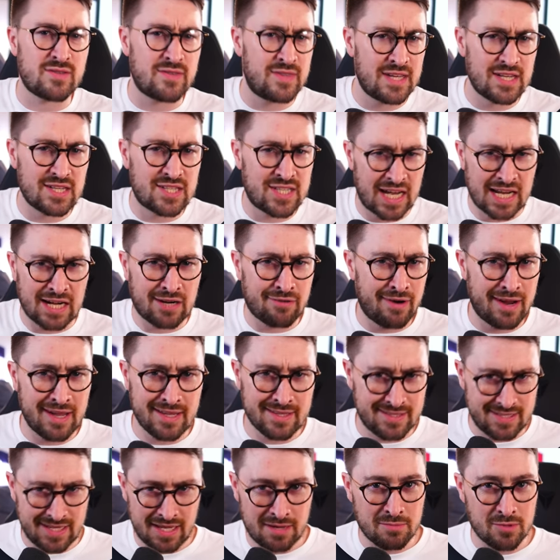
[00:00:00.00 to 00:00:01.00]
that
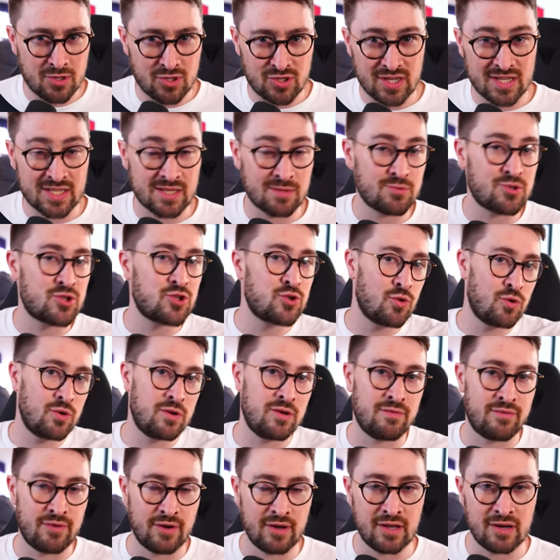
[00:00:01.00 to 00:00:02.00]
generates images. I'm sure
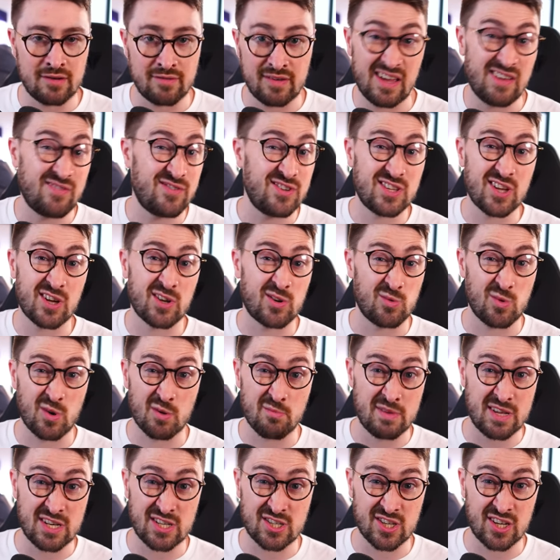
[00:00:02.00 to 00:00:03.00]
you've heard of it. If you don't know what
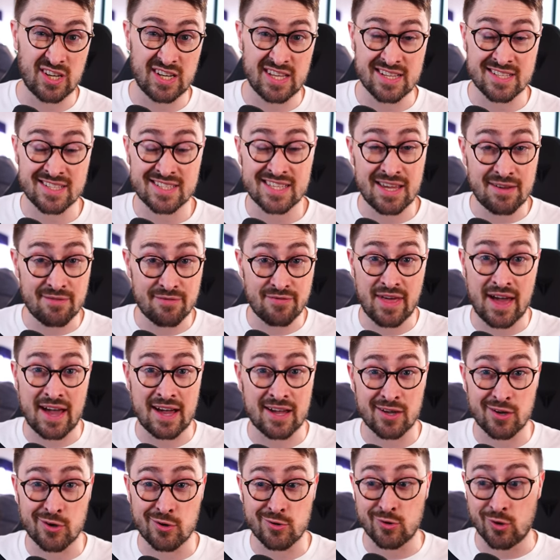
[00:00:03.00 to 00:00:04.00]
Midjourney is, give that a
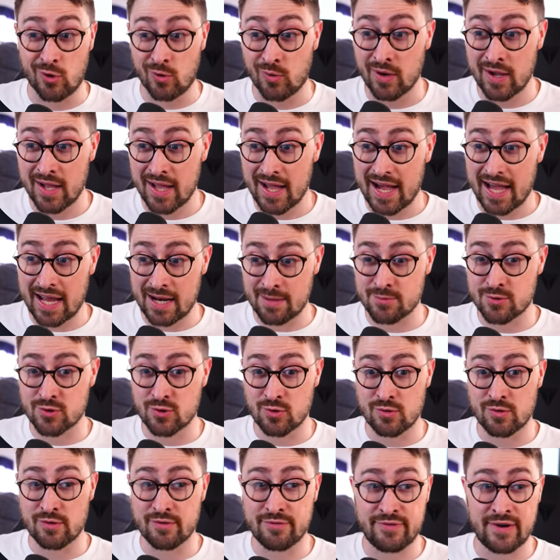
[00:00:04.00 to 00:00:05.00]
Google and I'm sure
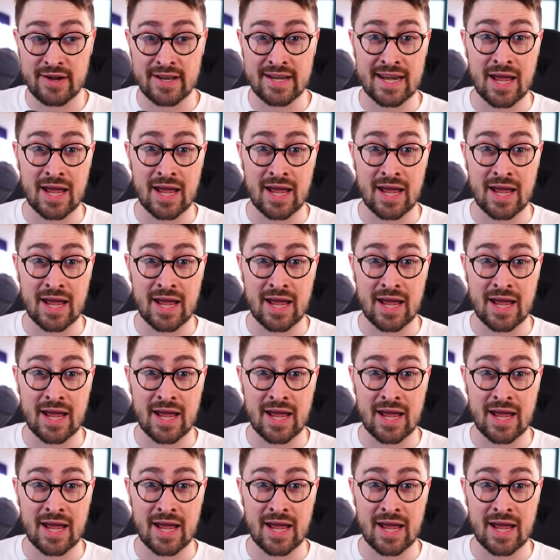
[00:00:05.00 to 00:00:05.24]
you'll find